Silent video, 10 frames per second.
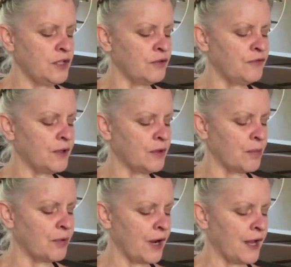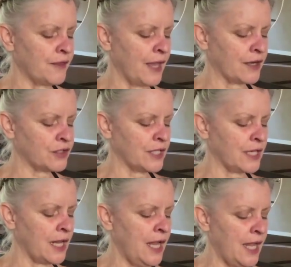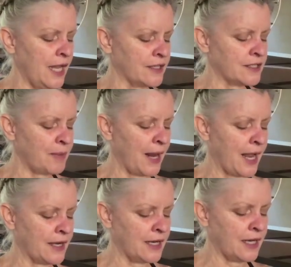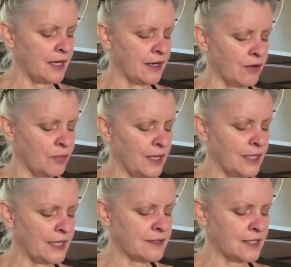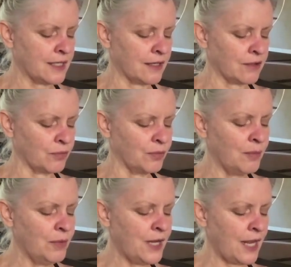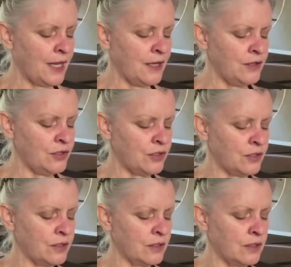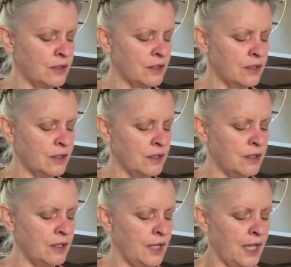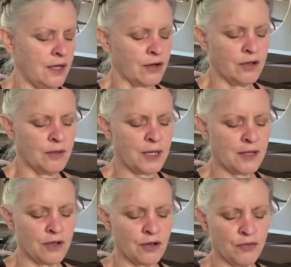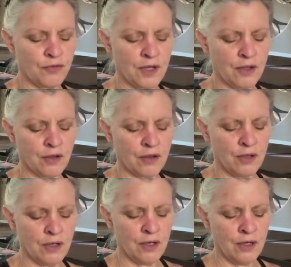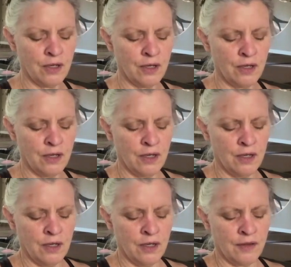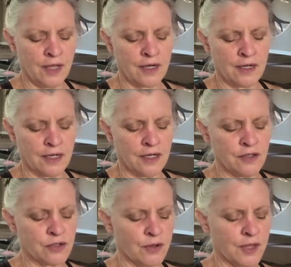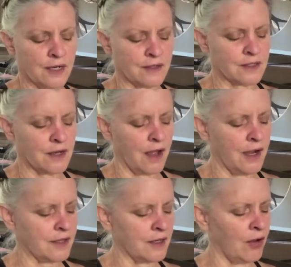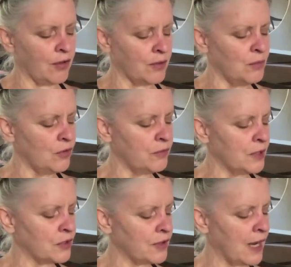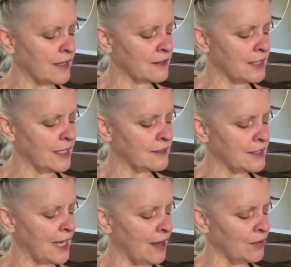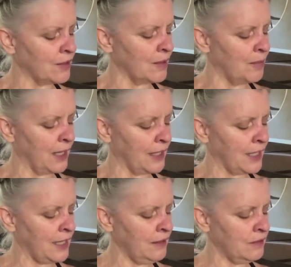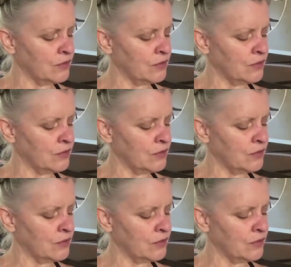Do you feel the breath actually expanding and releasing at the rib cage? And it could be that you feel that it is or that it's not, that all the movement translates down to the belly.